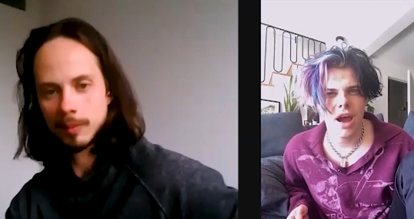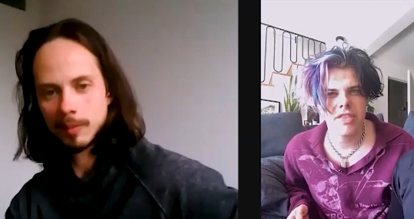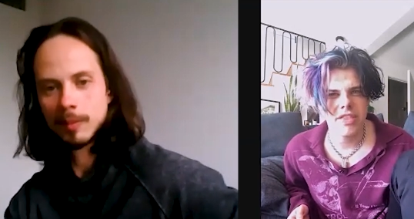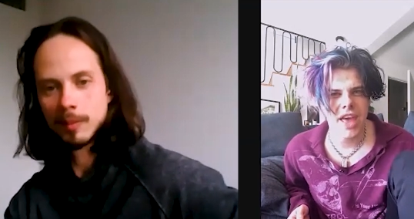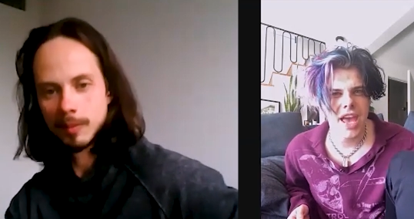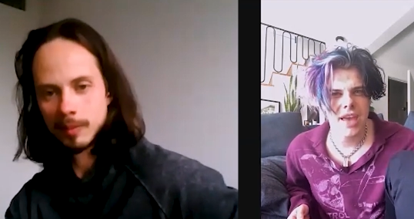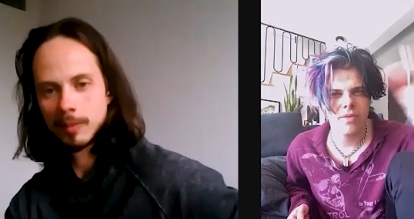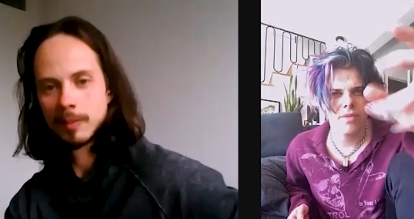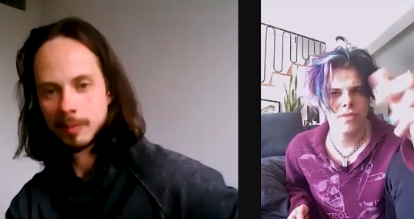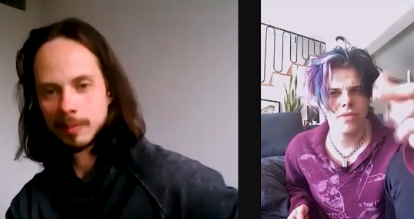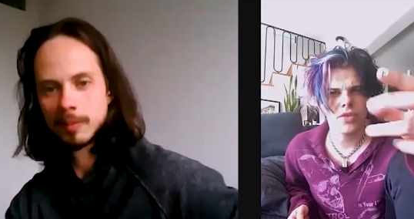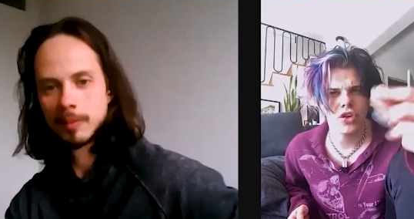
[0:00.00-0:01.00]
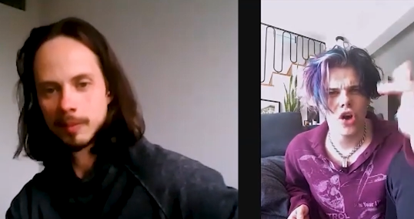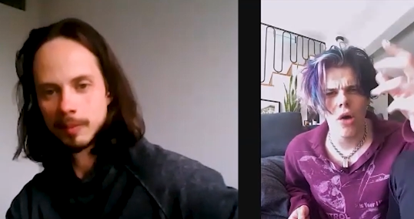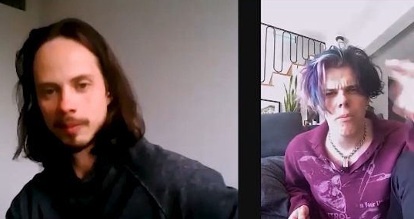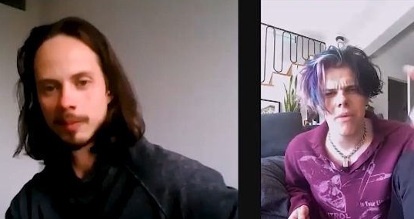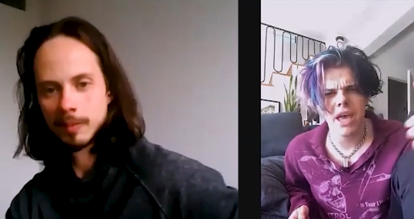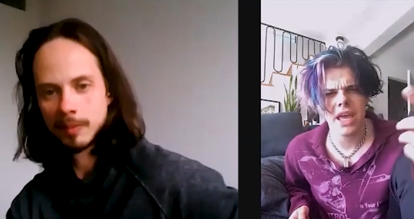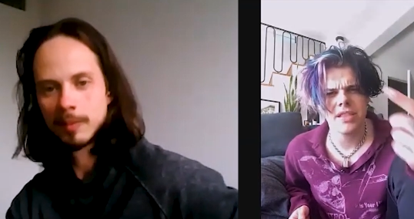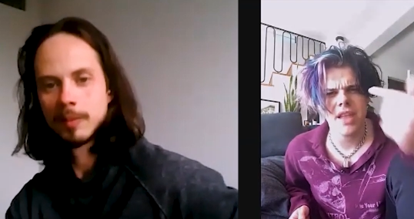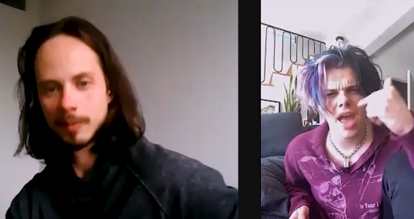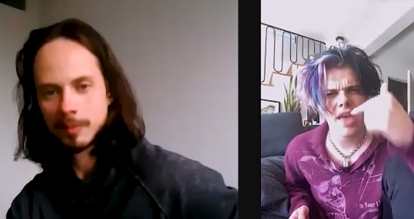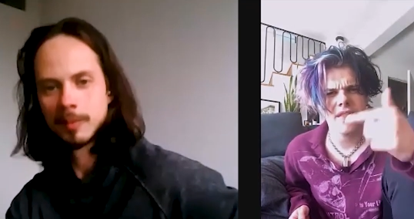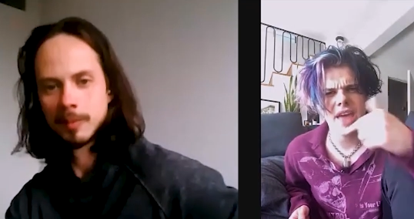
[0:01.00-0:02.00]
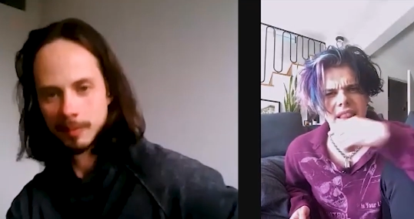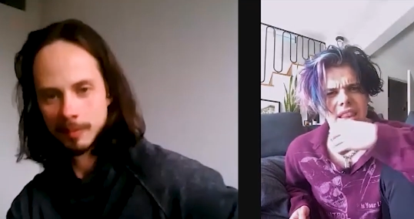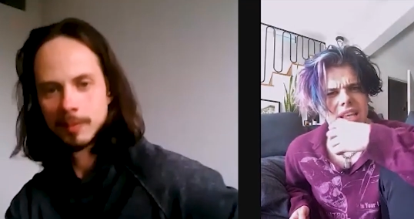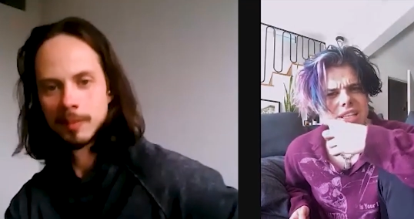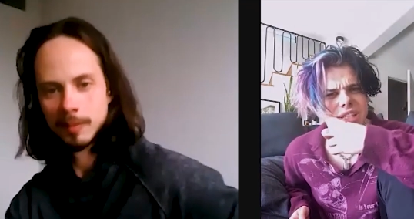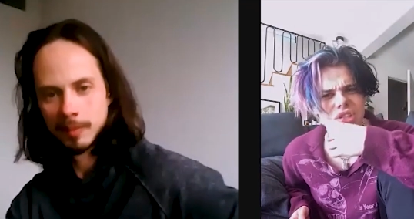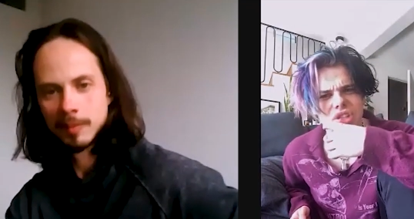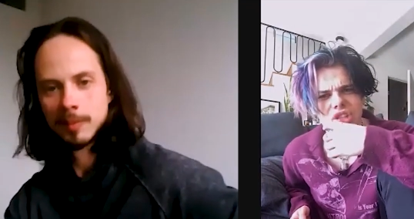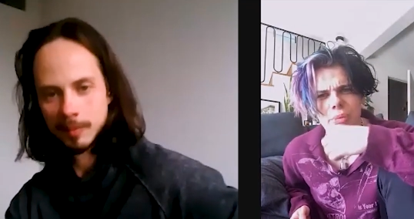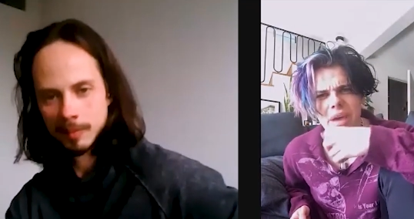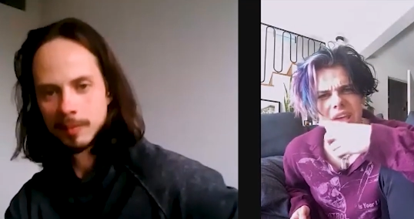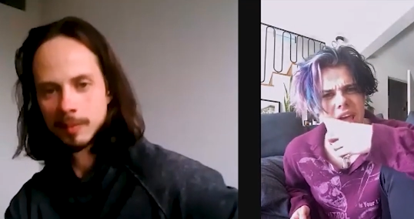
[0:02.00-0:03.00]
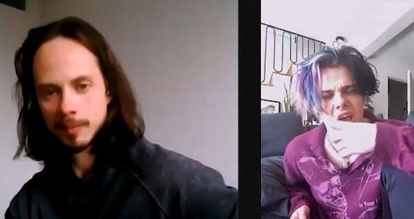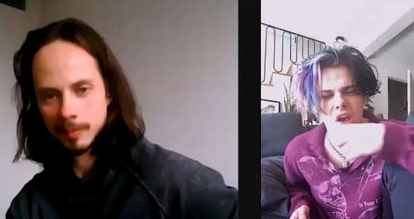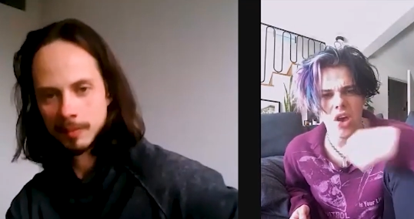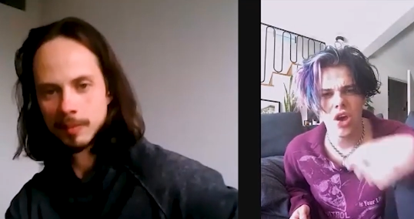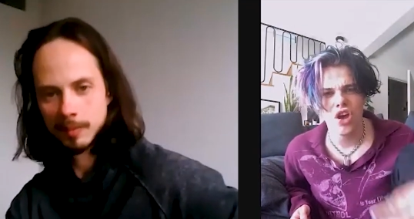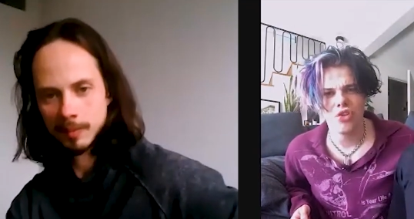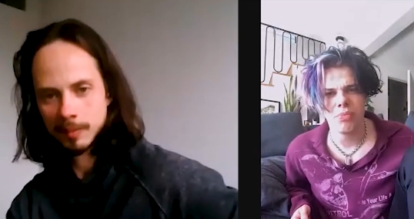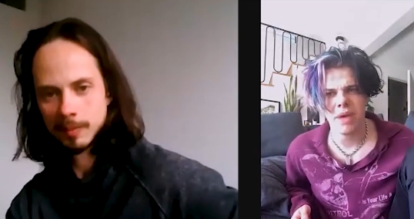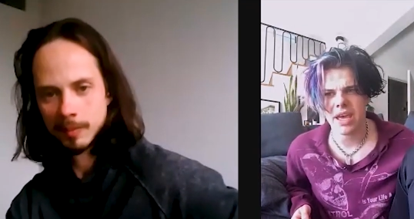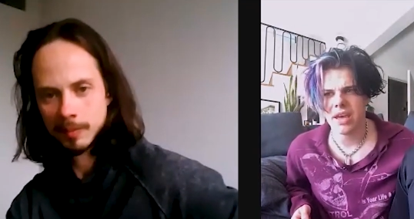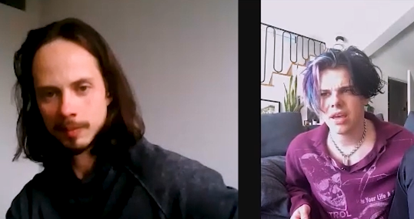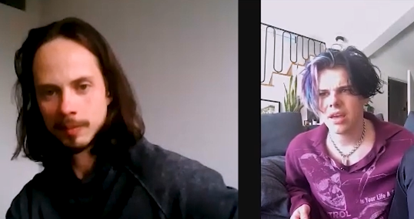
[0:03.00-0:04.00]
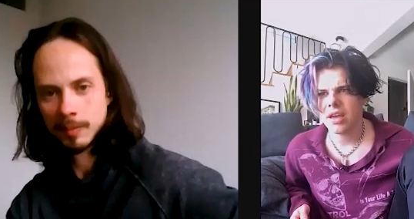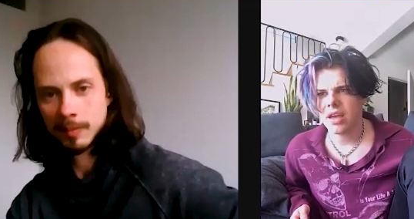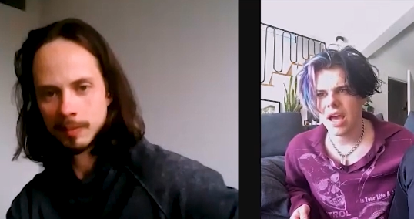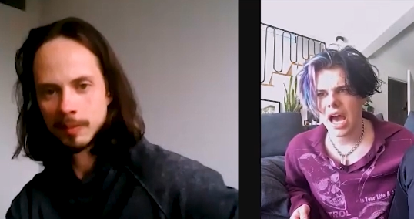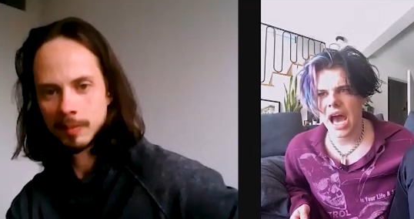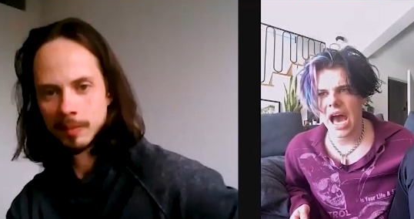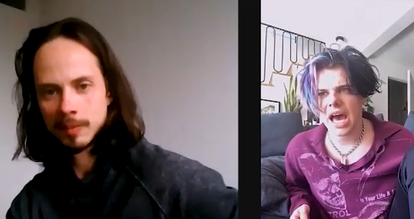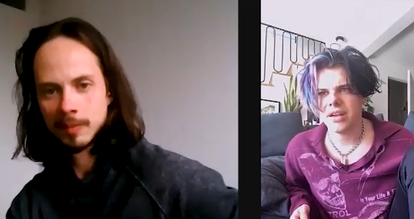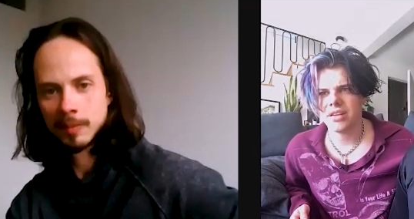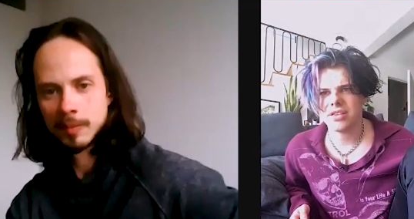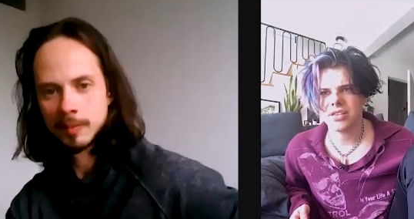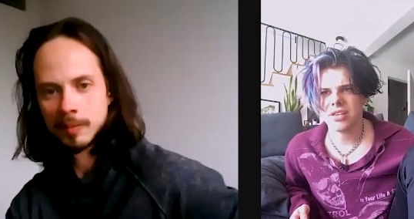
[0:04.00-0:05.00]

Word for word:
Speaker 1: and they got me, and they they listened to me, and they heard me, and